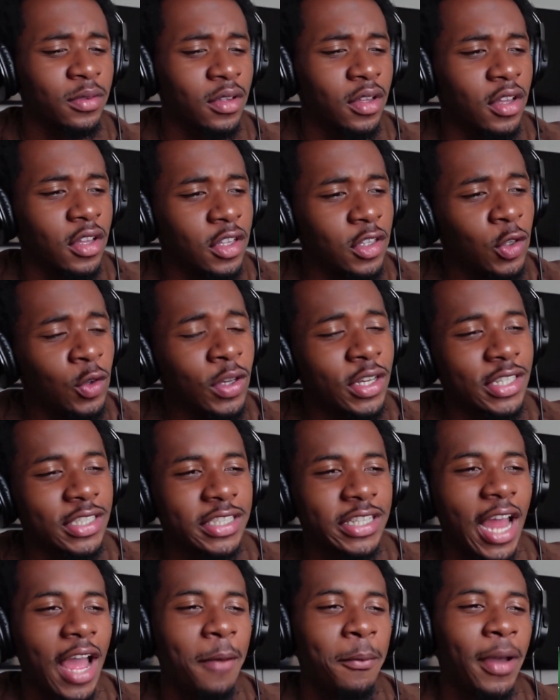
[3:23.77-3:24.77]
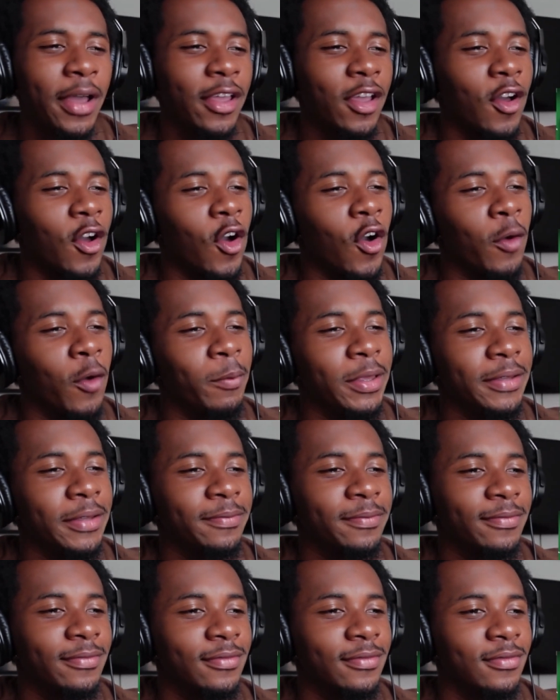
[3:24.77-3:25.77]
You get shot by your homie.
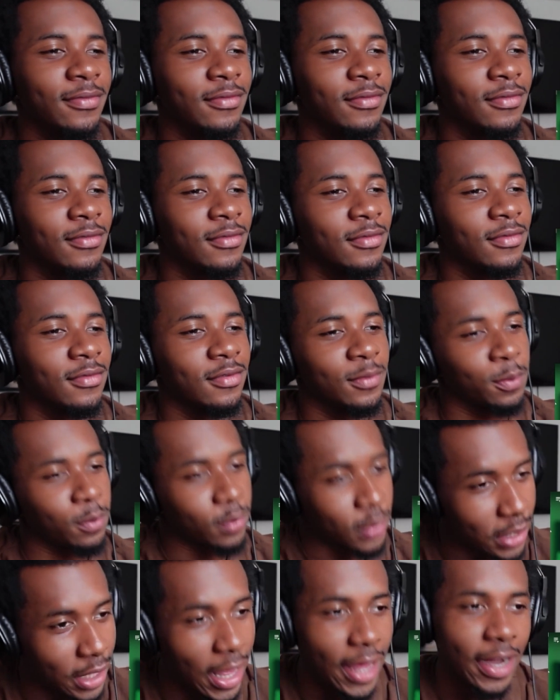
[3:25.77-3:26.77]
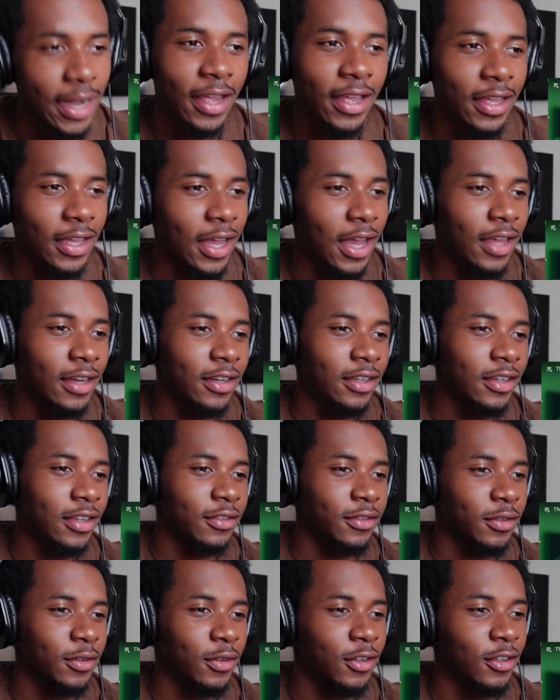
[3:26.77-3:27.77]
I'm glad I ain't got none,
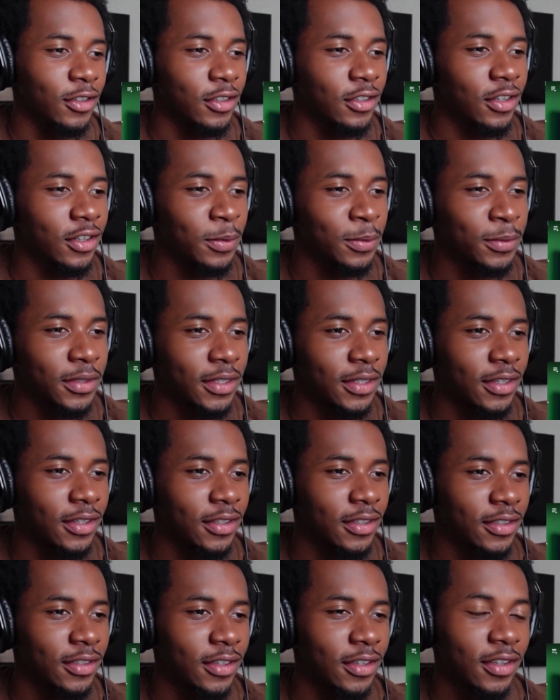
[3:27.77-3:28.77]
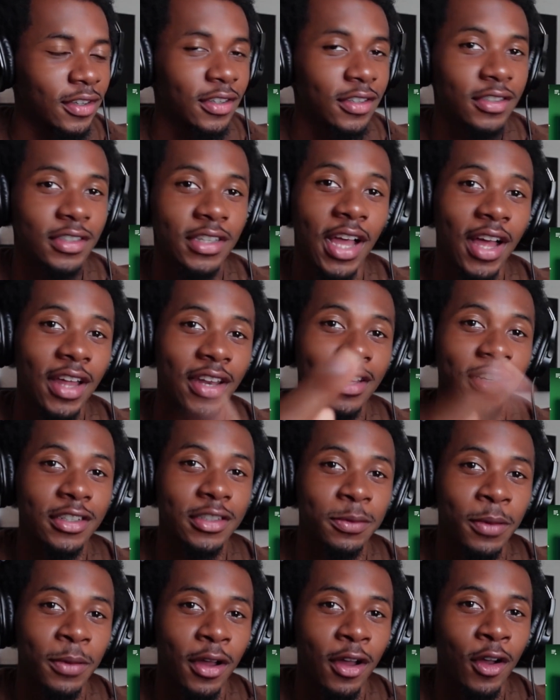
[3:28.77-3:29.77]
for real. You know what I'm saying? Y'all niggas
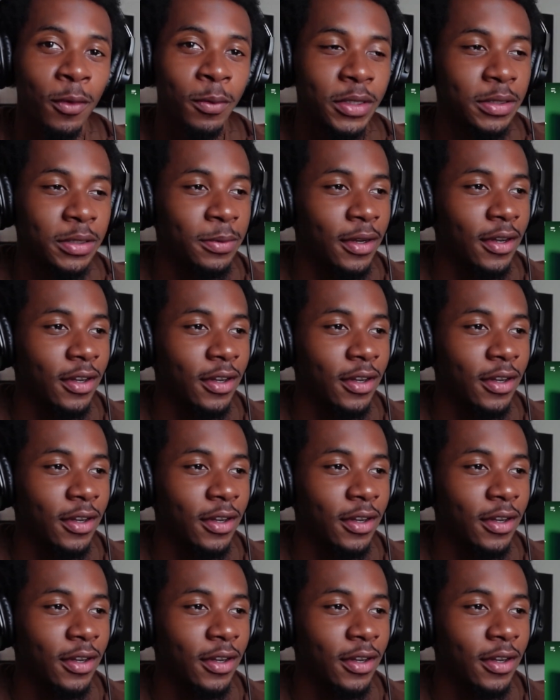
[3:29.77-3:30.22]
my homies, bro.